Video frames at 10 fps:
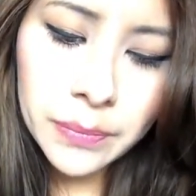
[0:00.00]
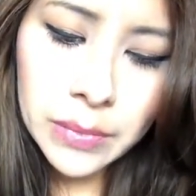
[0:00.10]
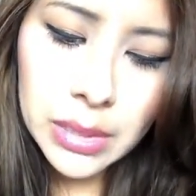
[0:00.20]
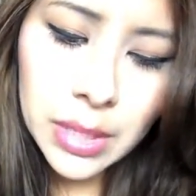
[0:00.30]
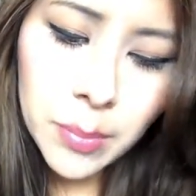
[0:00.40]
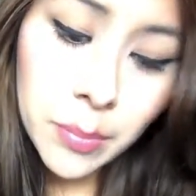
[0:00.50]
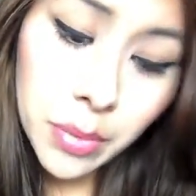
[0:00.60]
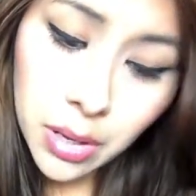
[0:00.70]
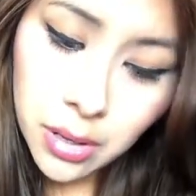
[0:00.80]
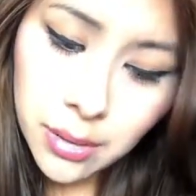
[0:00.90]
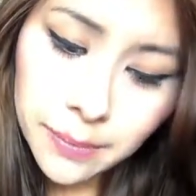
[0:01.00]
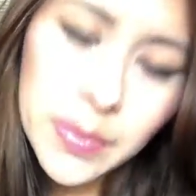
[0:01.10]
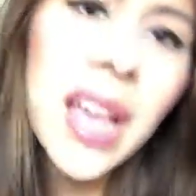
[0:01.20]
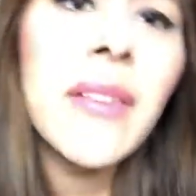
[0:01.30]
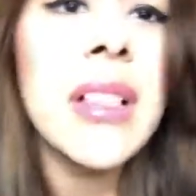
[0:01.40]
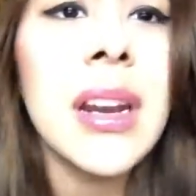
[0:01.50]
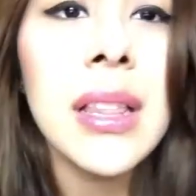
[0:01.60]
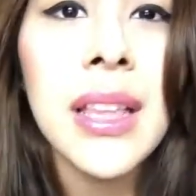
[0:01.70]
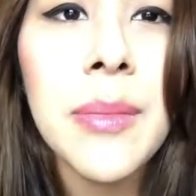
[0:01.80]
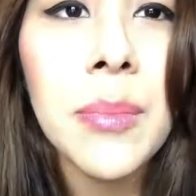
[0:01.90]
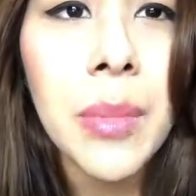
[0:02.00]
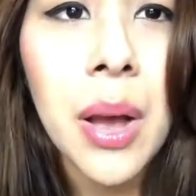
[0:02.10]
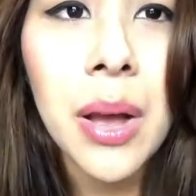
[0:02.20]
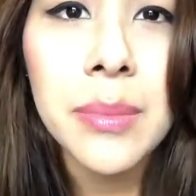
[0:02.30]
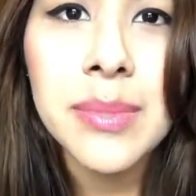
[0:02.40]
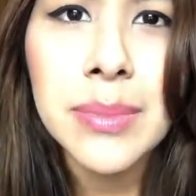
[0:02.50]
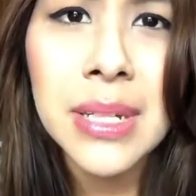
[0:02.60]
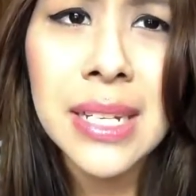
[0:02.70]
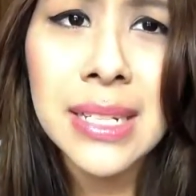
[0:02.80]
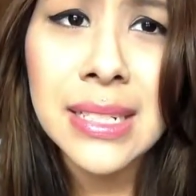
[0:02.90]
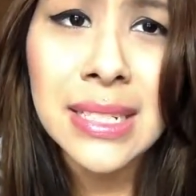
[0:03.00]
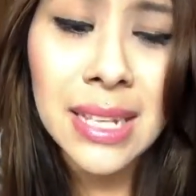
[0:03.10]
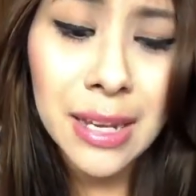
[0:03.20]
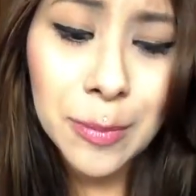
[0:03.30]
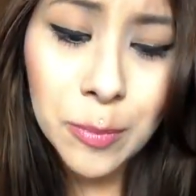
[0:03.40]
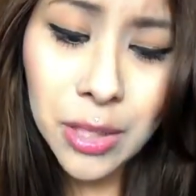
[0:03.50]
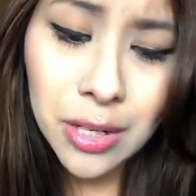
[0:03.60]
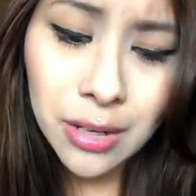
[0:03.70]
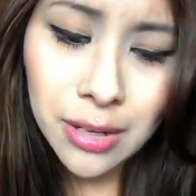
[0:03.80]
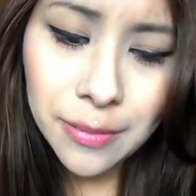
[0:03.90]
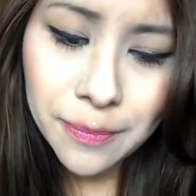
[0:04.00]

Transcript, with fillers: lip balm I have a lot of lip balms because I'm weird